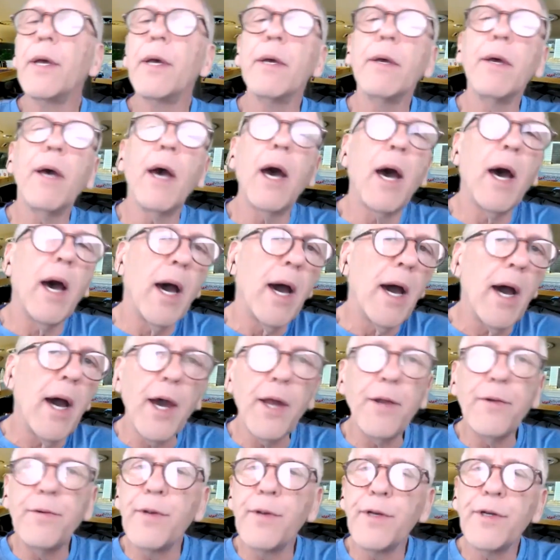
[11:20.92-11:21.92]

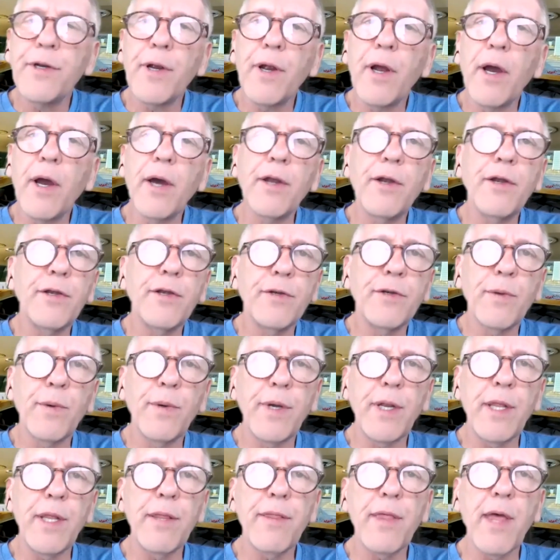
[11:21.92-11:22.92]
100 or
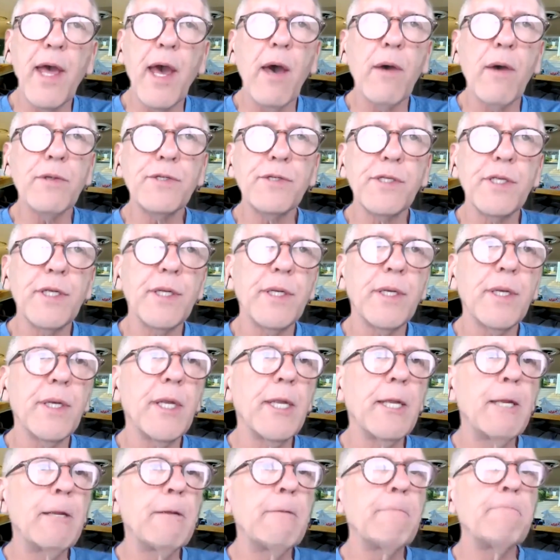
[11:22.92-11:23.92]

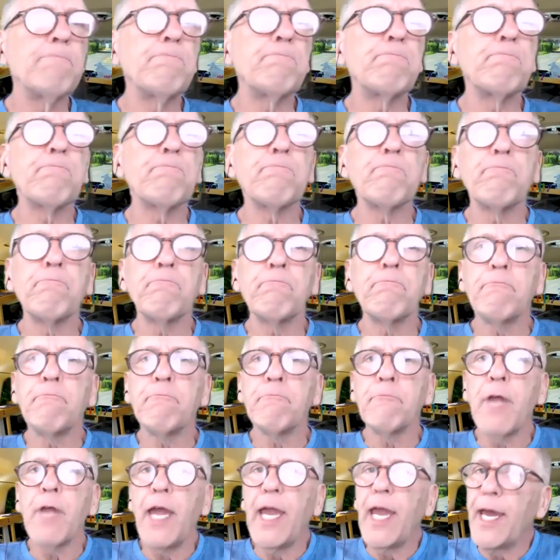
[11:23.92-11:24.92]
120,000
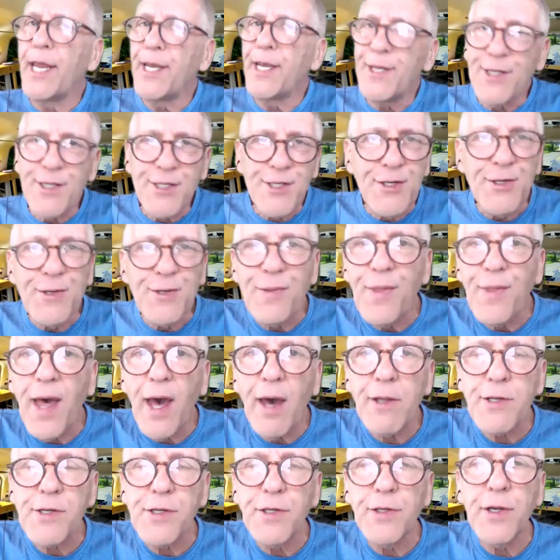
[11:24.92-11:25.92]
and is
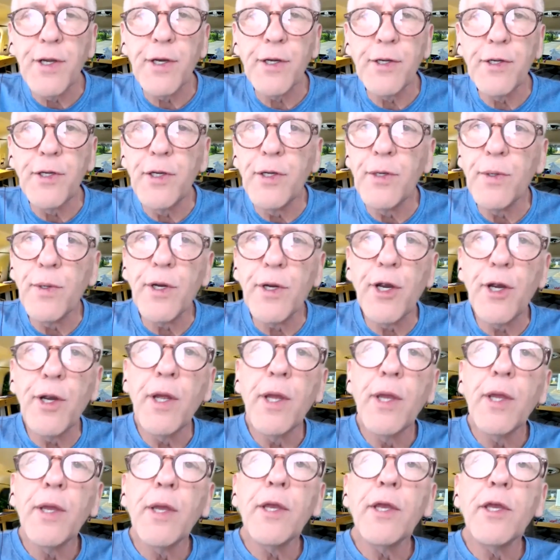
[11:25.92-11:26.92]
2000 or newer,
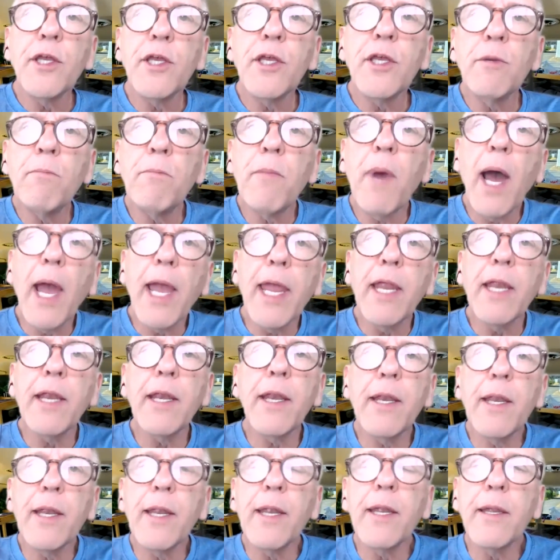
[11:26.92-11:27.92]
you might
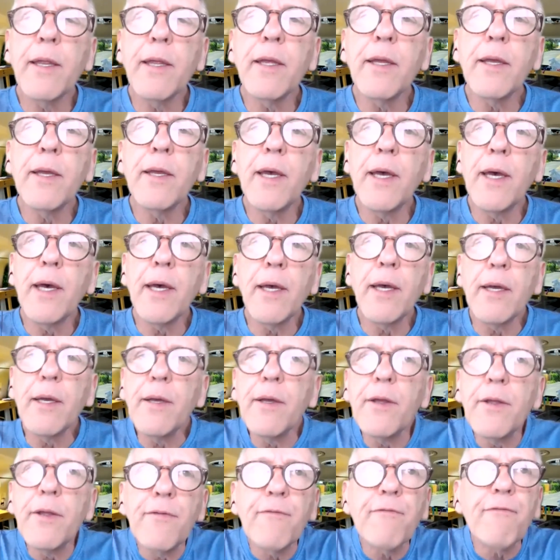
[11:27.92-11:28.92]

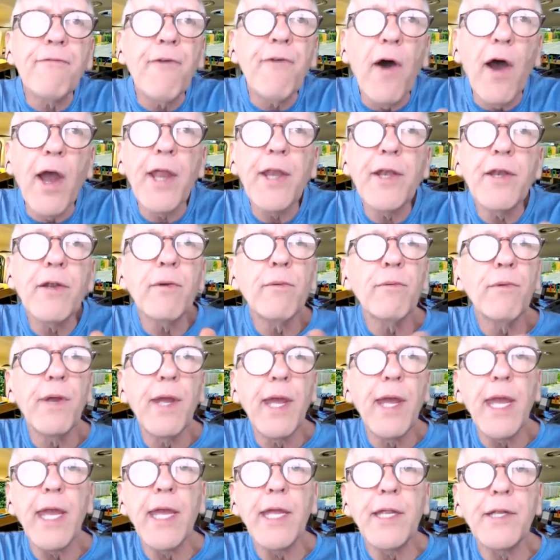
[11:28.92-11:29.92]
find a
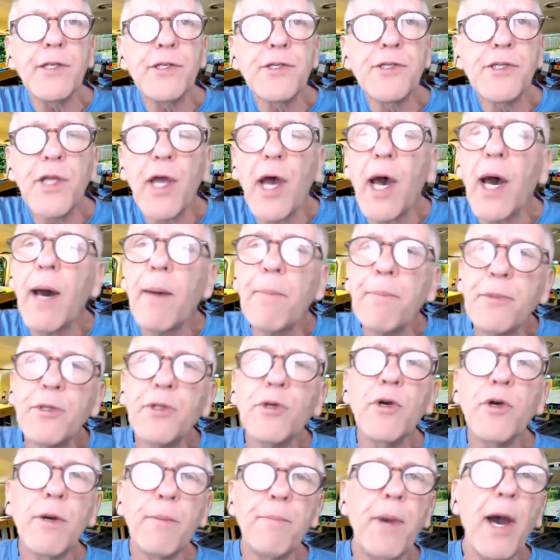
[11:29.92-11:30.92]
range up
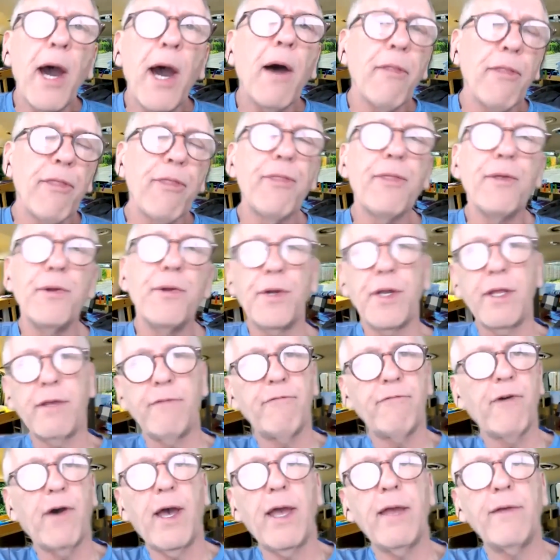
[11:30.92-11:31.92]
to about
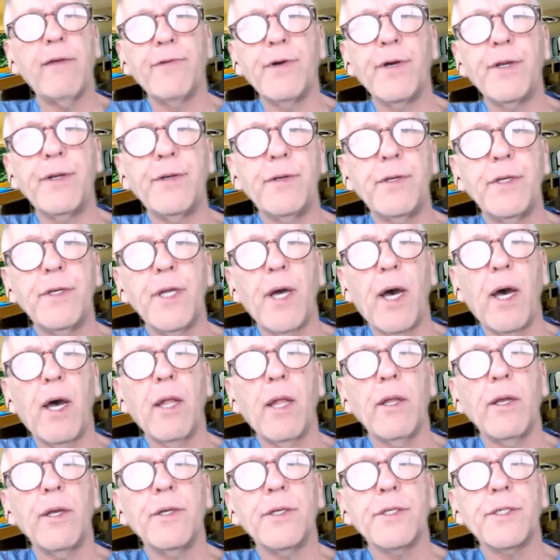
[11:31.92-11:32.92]

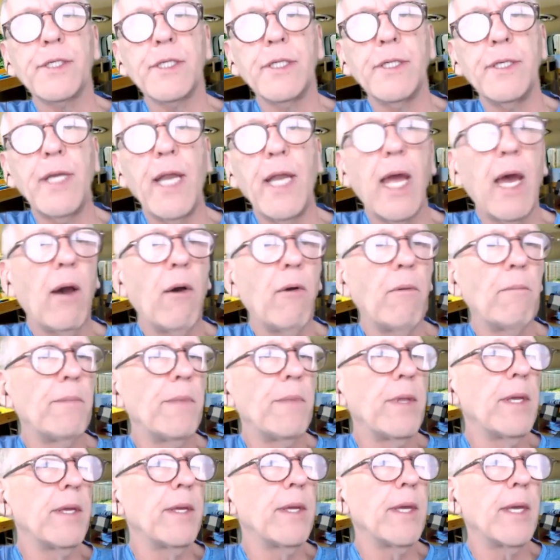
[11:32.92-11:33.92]
$3,500. Now,
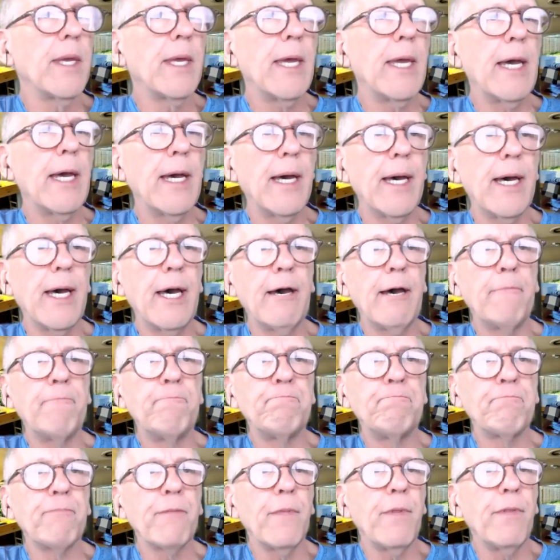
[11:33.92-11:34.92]
uh,
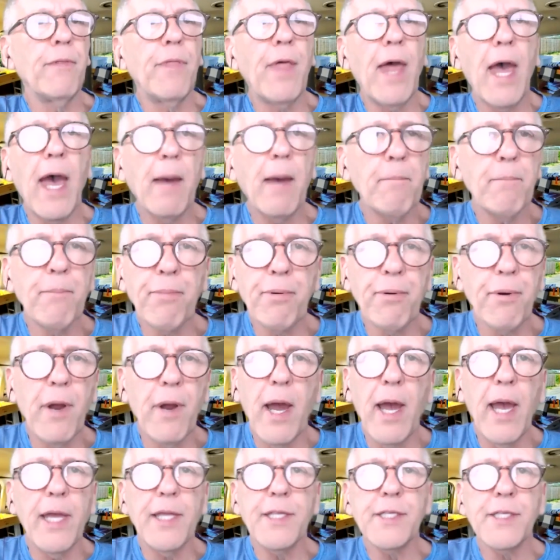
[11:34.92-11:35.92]
that
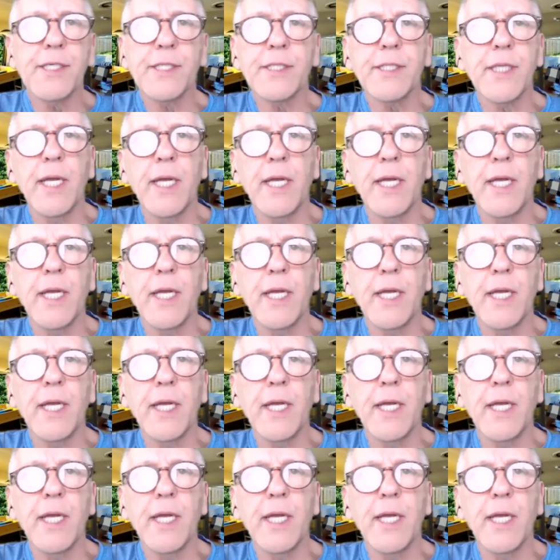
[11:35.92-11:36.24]
price